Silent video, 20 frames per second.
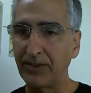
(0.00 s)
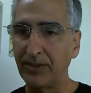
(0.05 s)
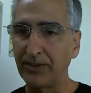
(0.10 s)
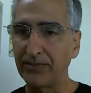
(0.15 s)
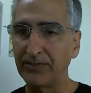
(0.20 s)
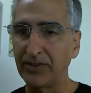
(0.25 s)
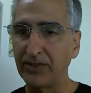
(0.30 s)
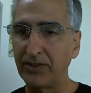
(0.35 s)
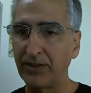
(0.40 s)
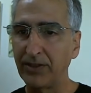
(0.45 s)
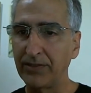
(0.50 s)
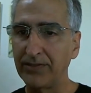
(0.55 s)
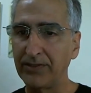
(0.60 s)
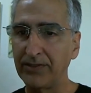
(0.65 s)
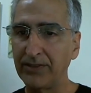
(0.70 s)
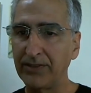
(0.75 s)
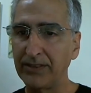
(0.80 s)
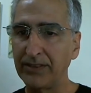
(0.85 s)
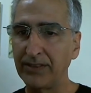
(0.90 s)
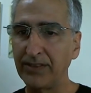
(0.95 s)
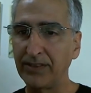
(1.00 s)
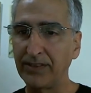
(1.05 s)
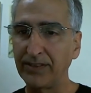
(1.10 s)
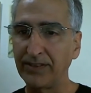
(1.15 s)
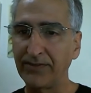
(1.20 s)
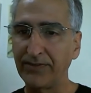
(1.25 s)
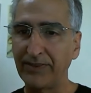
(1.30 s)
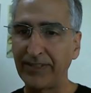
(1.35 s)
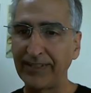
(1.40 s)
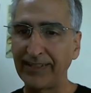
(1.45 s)
over and over until it's
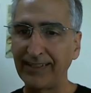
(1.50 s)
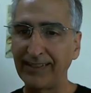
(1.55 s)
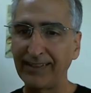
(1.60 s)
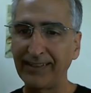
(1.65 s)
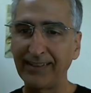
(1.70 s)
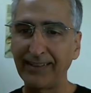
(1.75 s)
finally